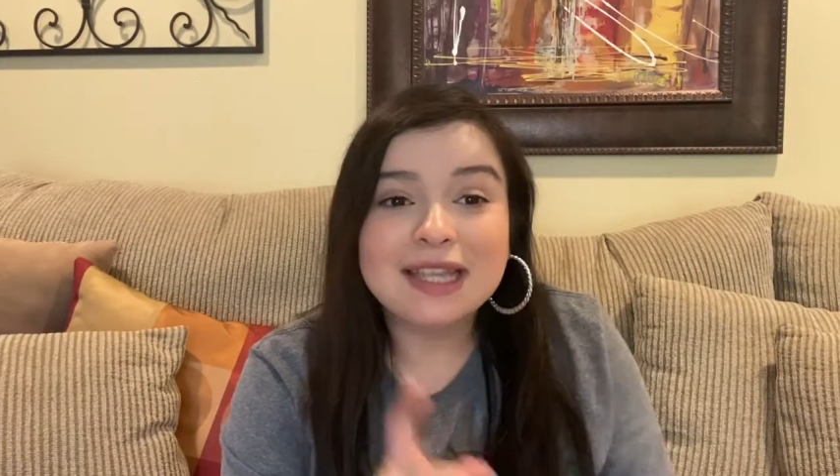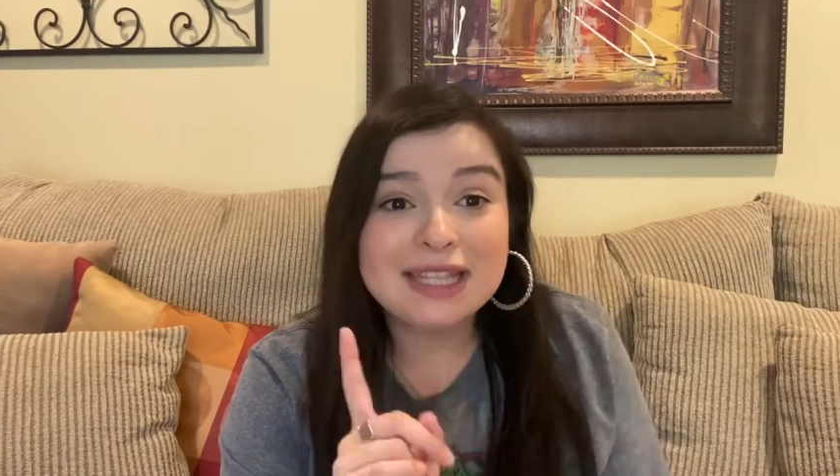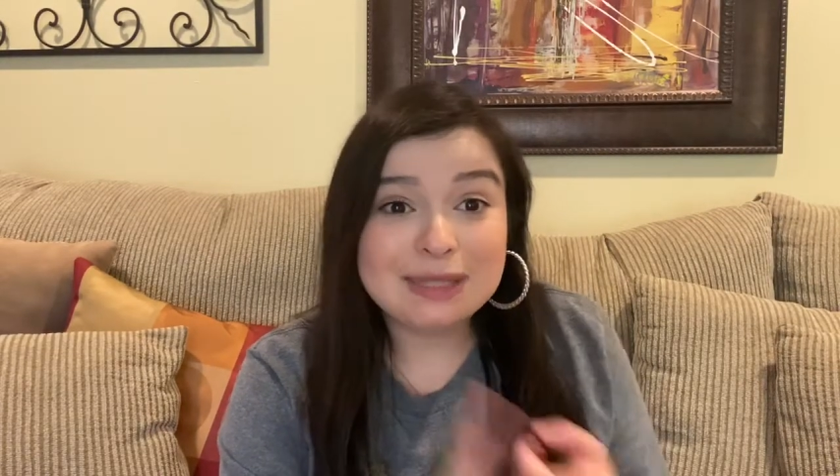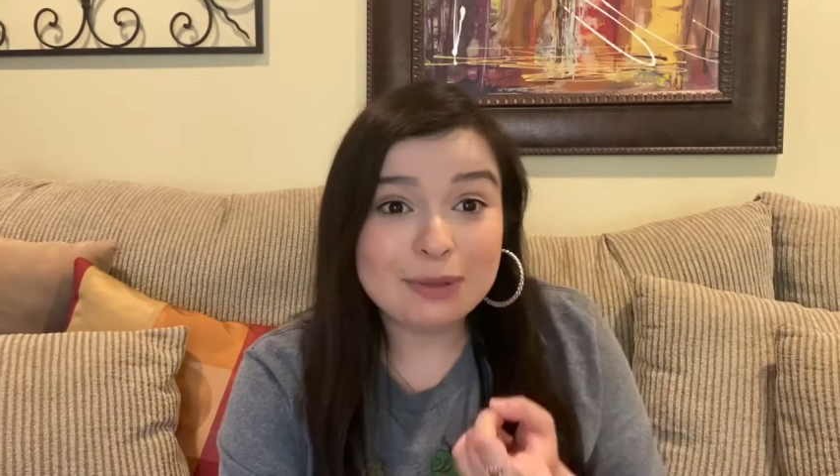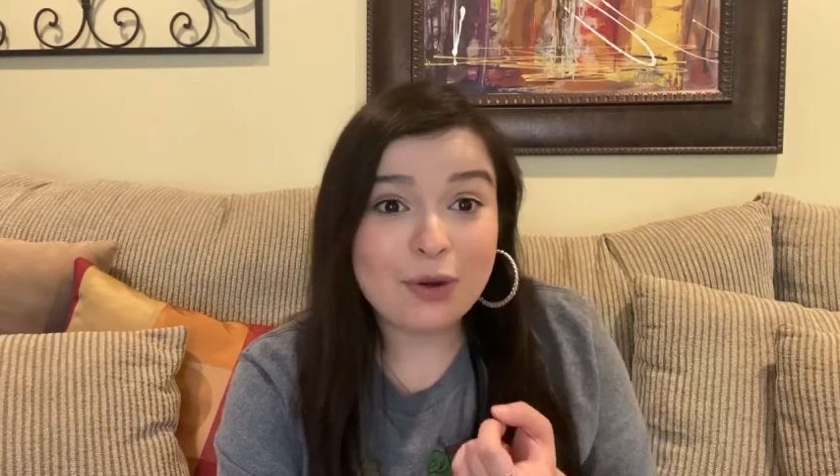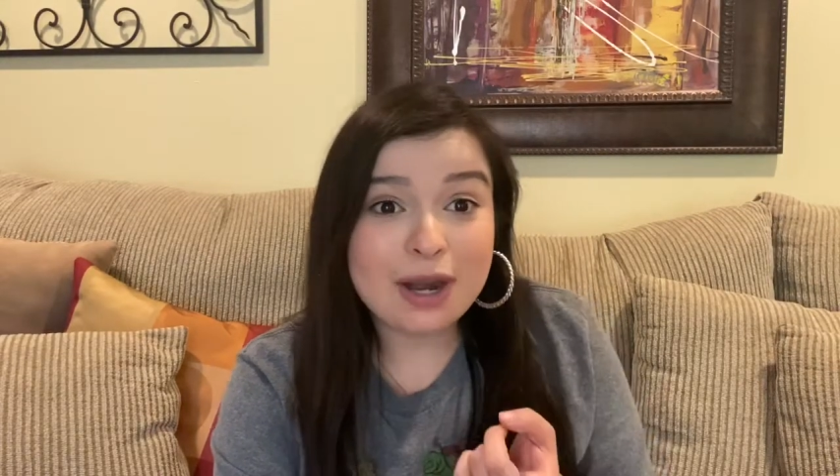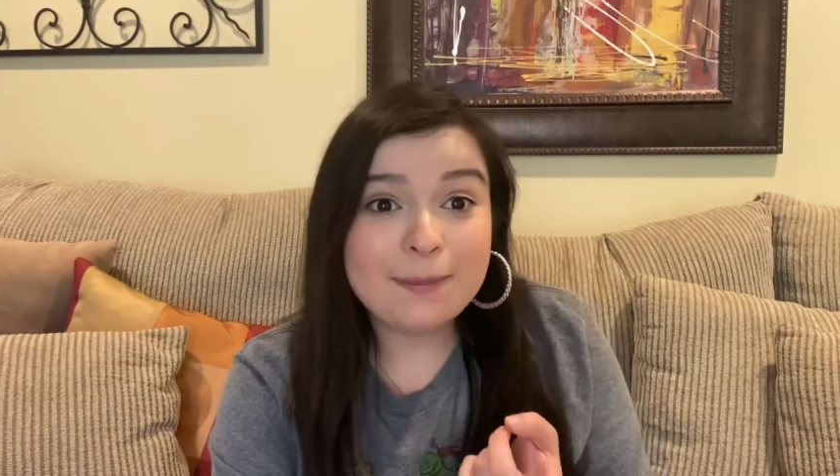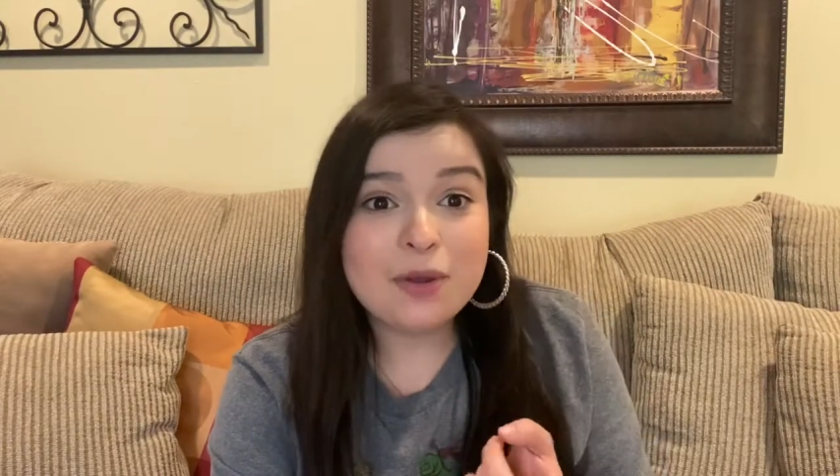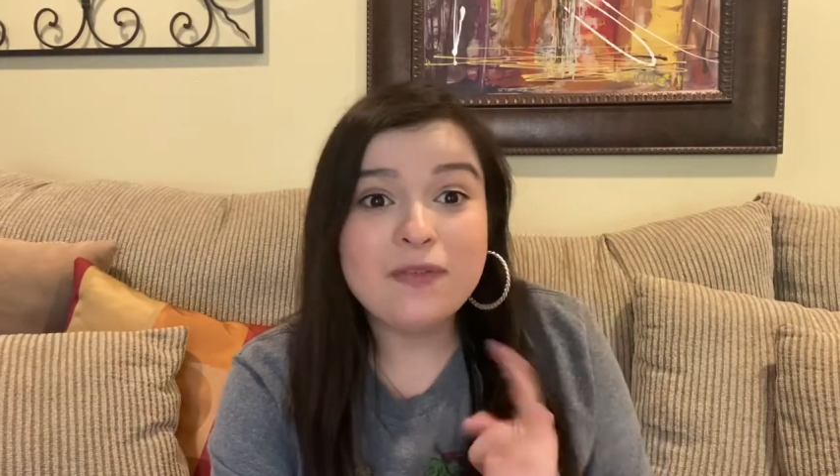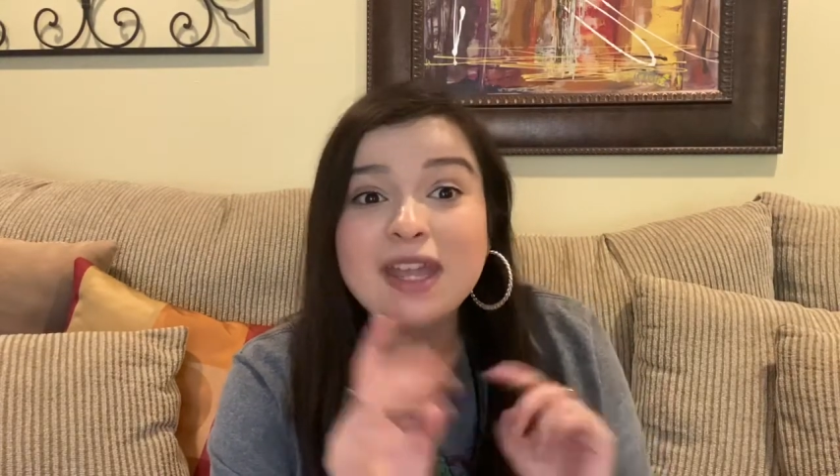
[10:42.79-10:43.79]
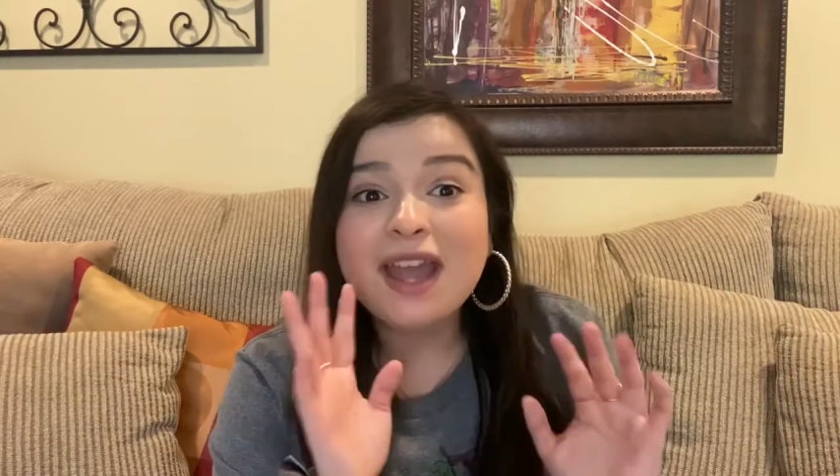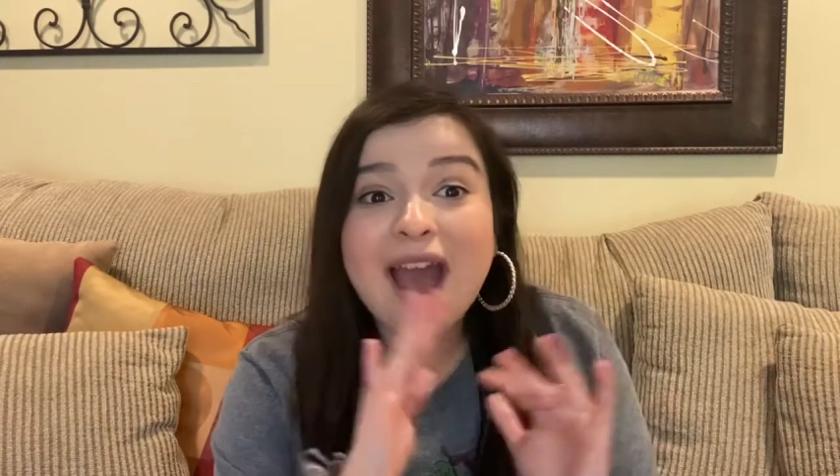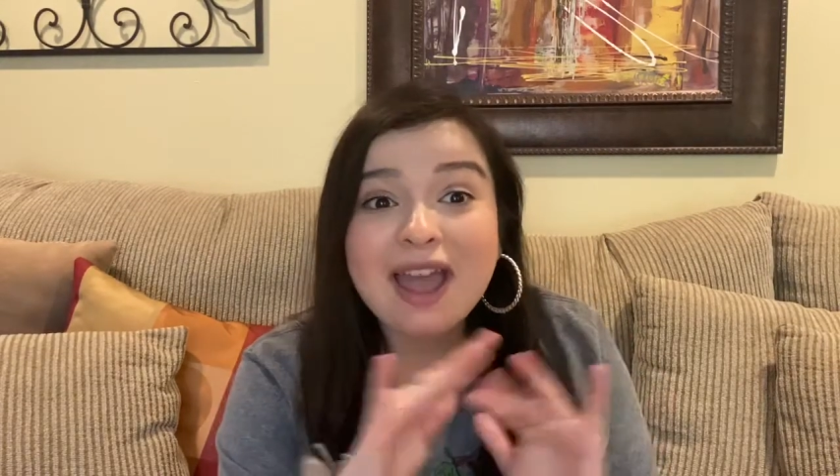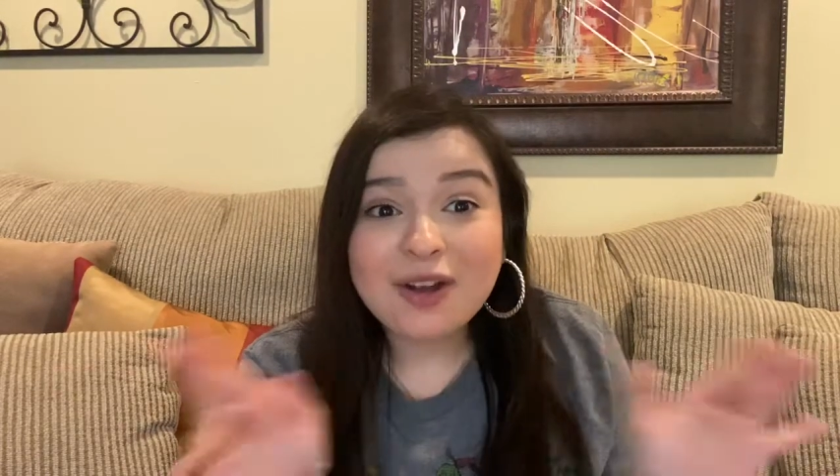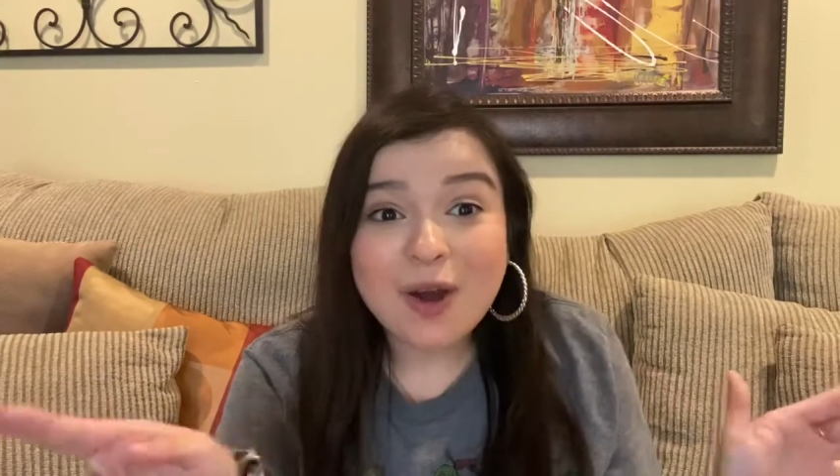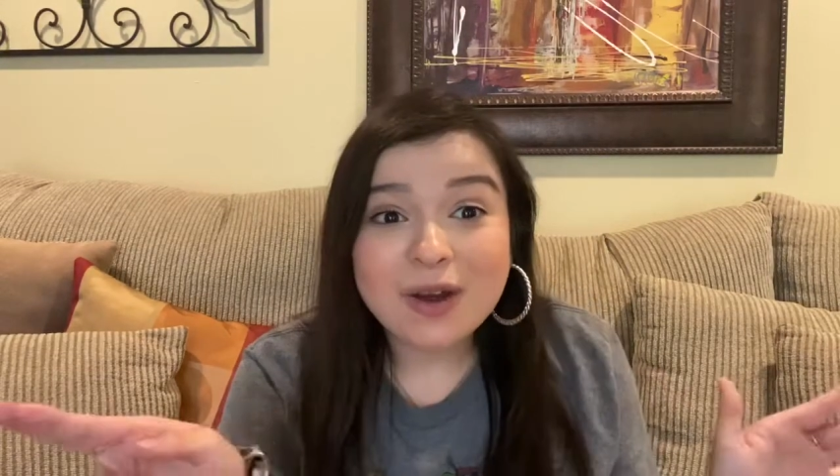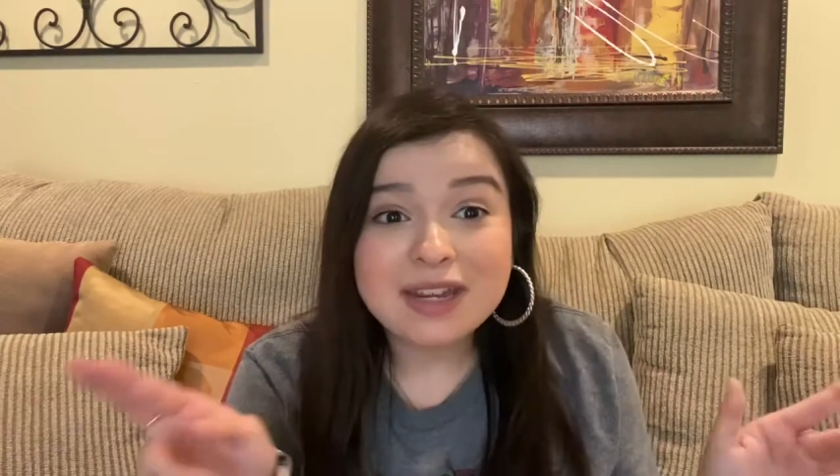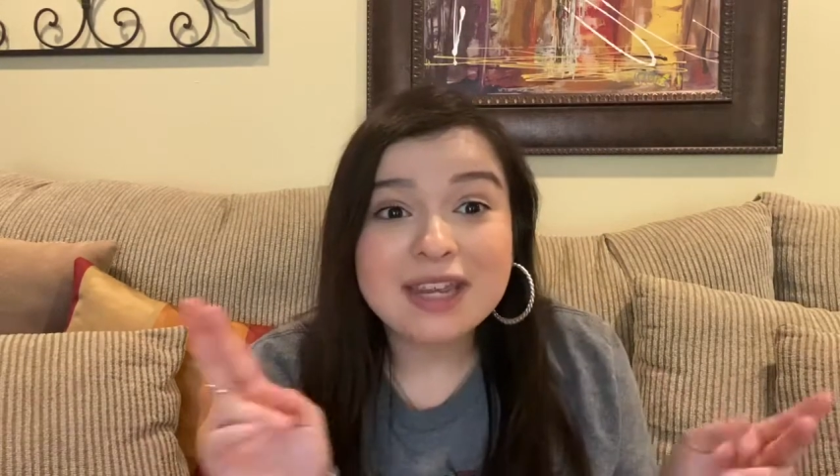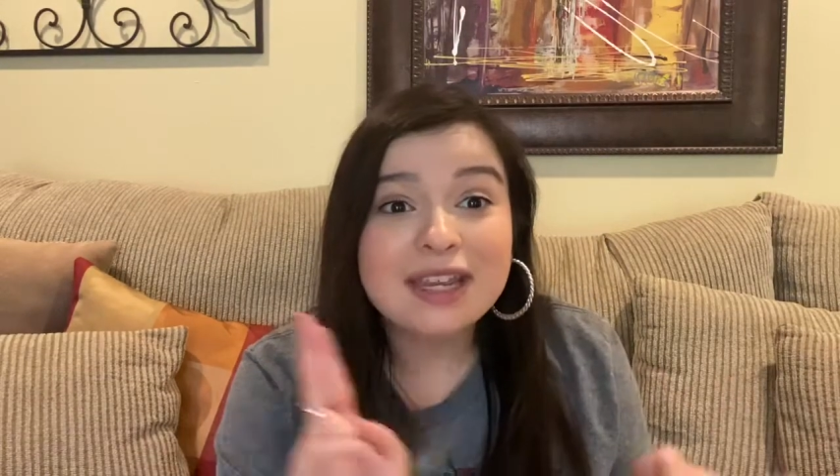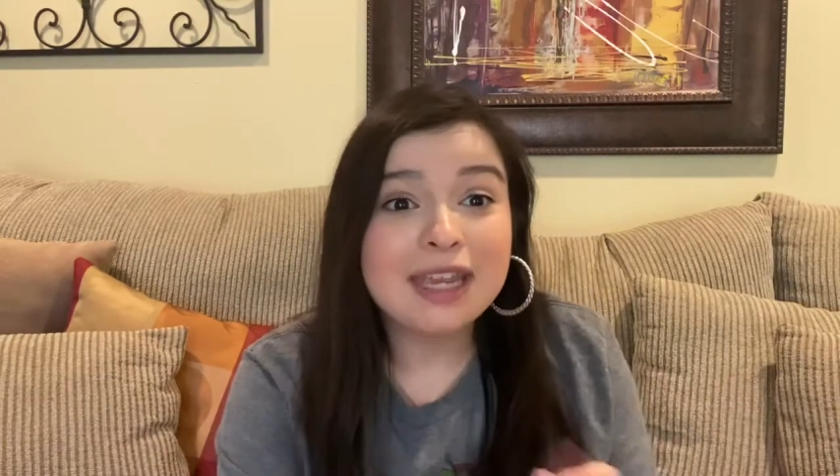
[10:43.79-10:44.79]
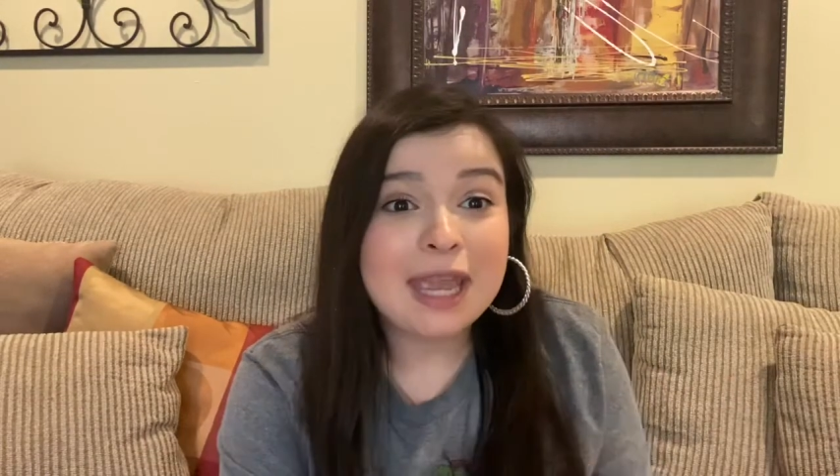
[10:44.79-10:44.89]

Lizzie McGuire movie, iconic.